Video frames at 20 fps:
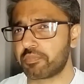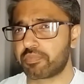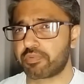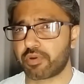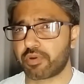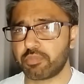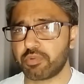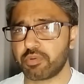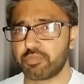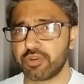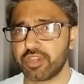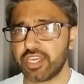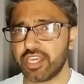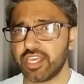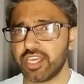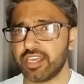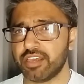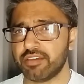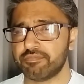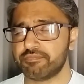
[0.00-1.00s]
Probably
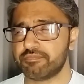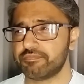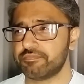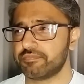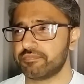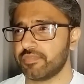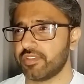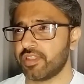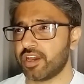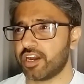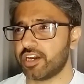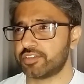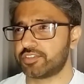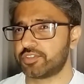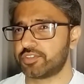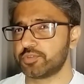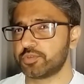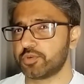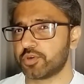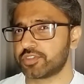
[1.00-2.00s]
a
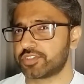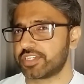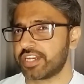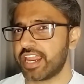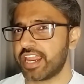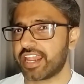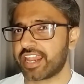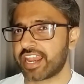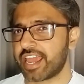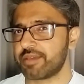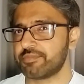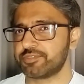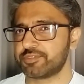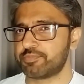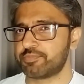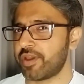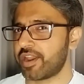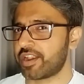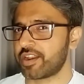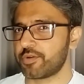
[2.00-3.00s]
2 or 3 times
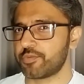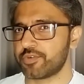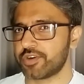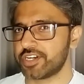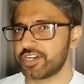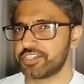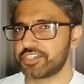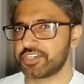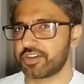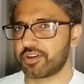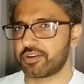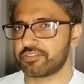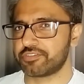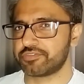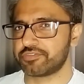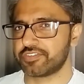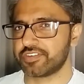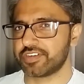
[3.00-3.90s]
better version of